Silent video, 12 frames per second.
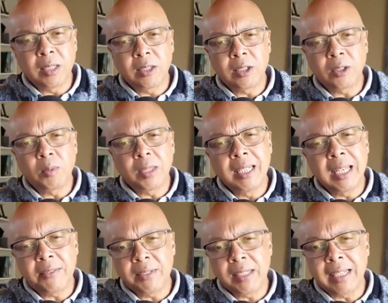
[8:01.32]
Witnesses will
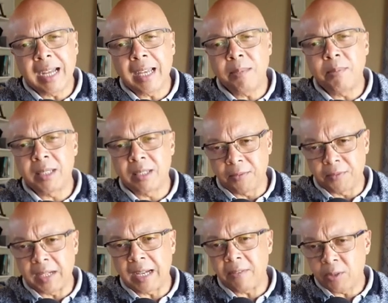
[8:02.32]
never die but
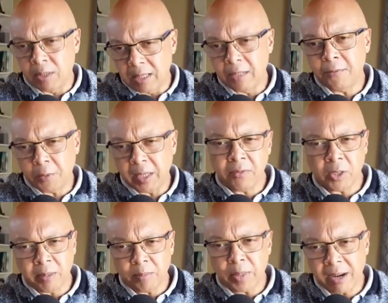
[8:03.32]
survive to live forever
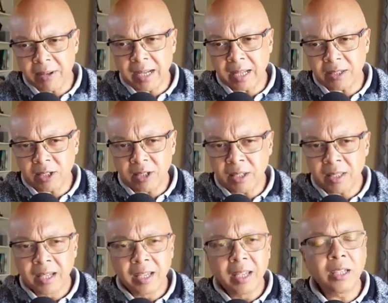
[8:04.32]
on paradise earth